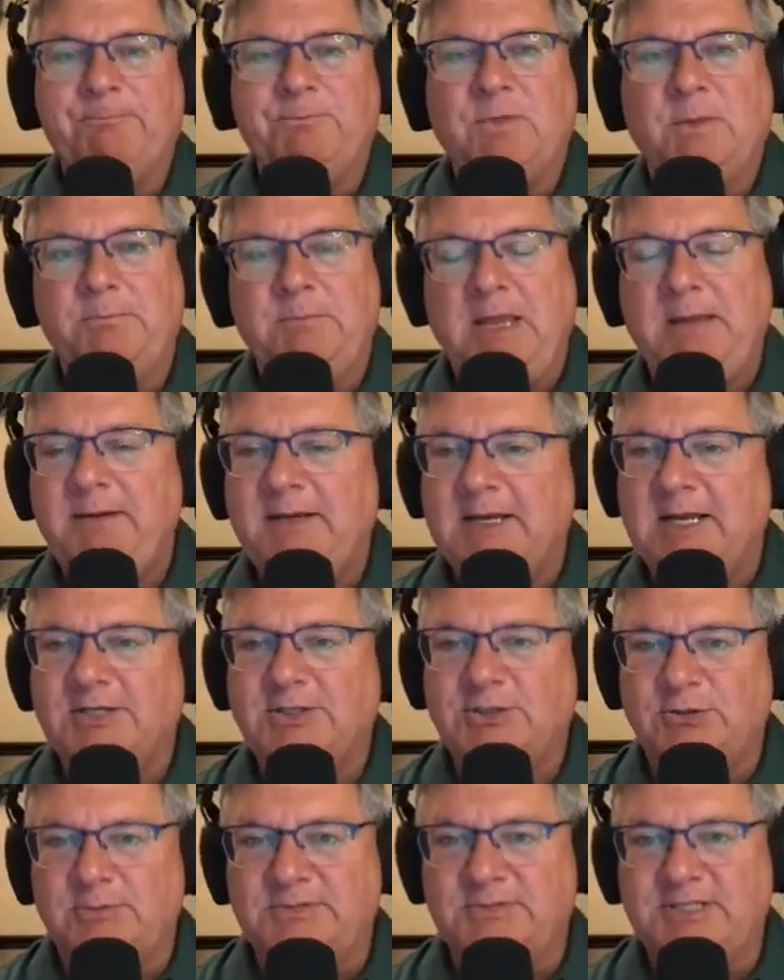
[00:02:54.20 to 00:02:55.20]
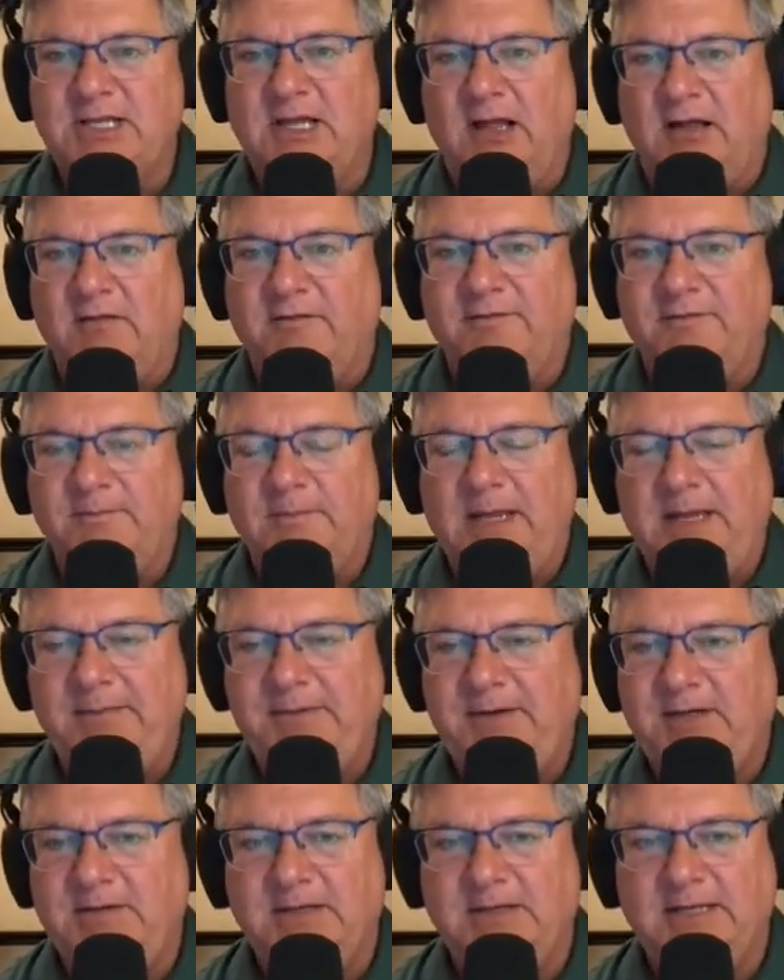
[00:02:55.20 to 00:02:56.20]
Maybe not to himself,
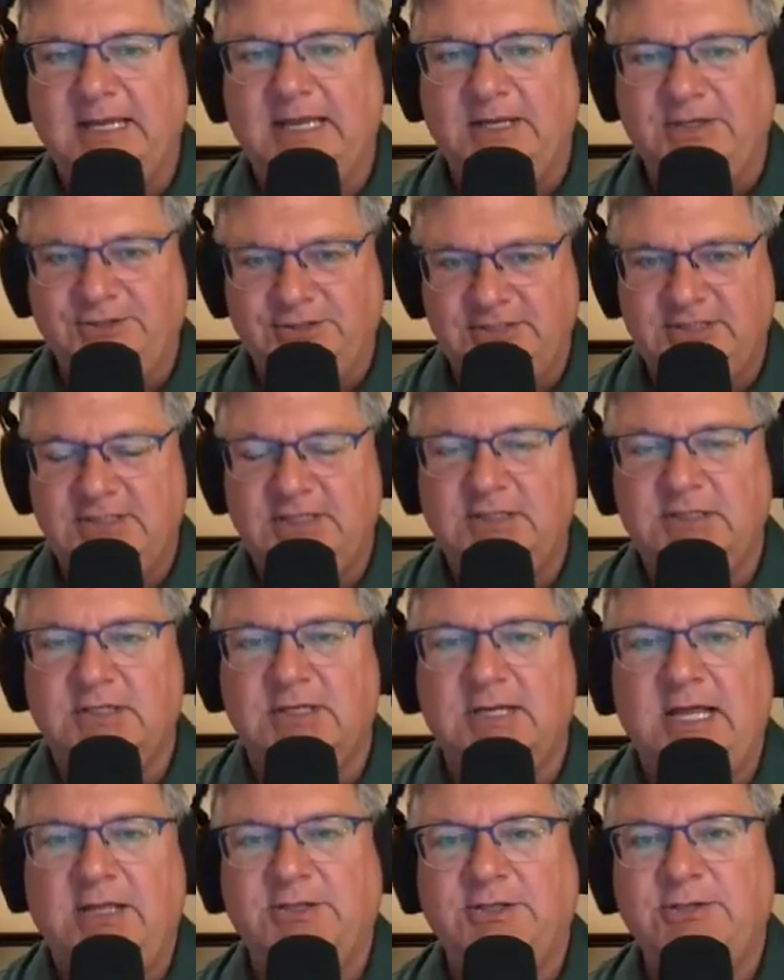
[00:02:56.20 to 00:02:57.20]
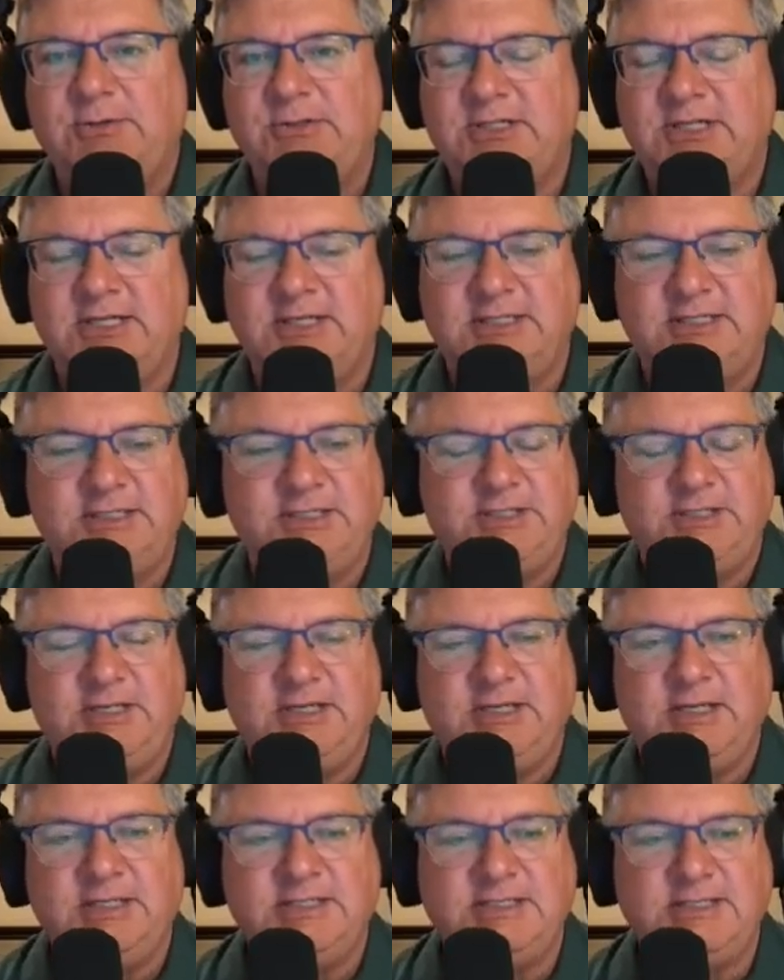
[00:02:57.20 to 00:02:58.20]
maybe again, just in denial to his
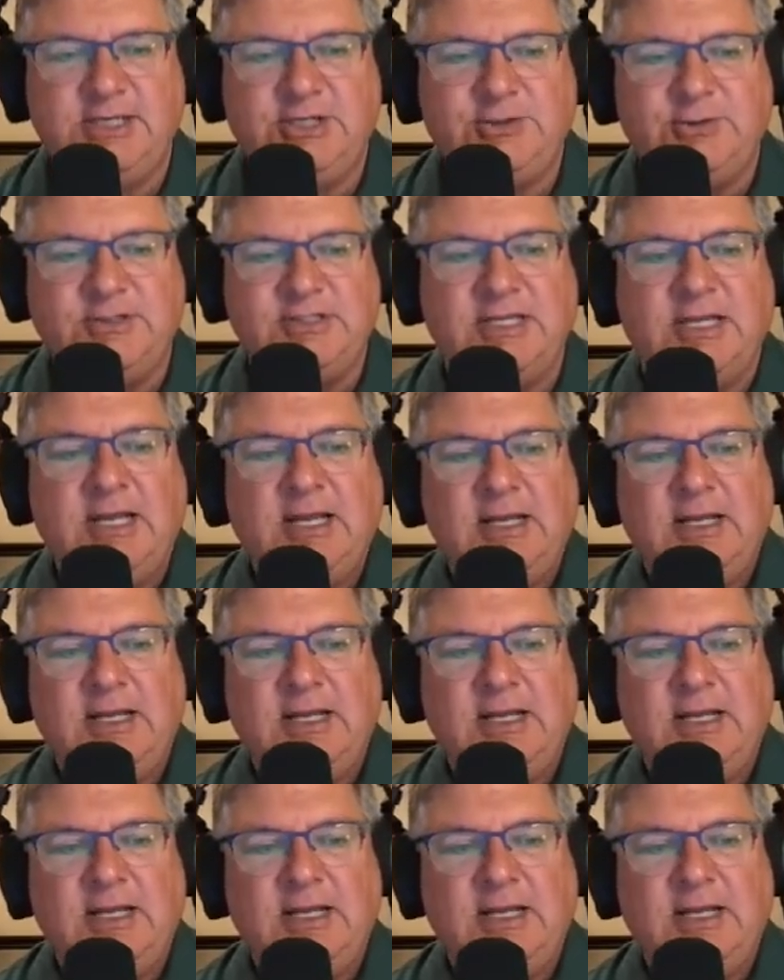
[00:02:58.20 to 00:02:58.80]
constituents,